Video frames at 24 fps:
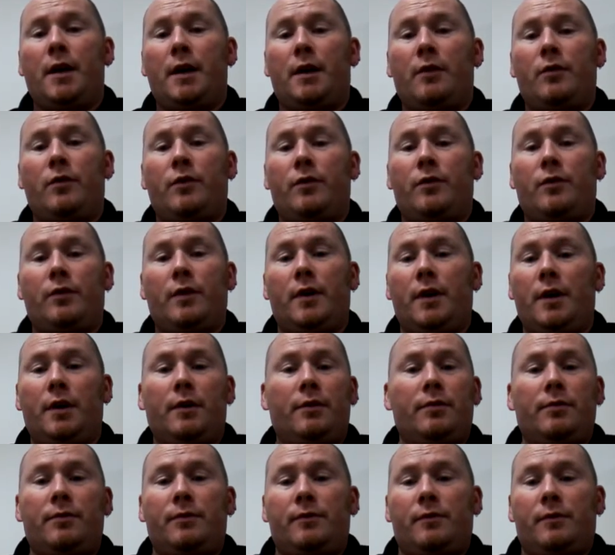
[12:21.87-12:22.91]
If
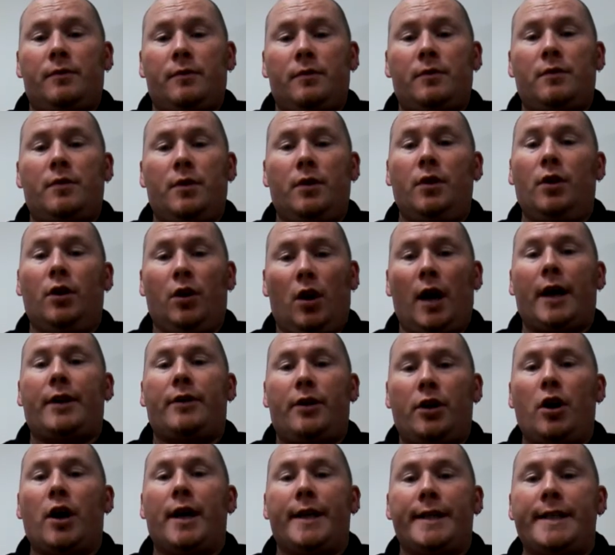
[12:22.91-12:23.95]
you like
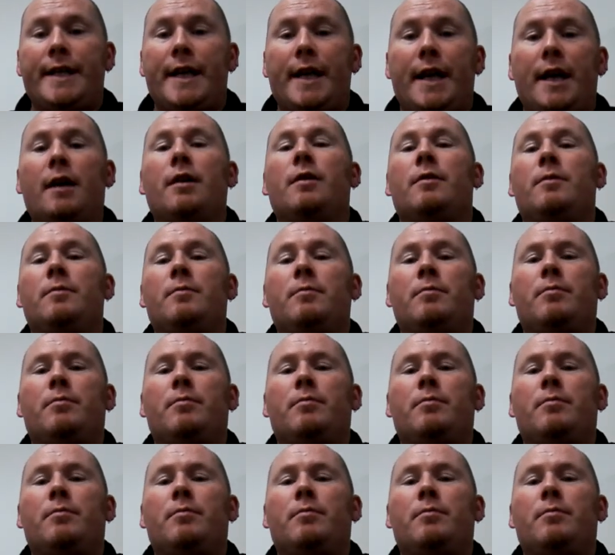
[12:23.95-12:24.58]
the idea,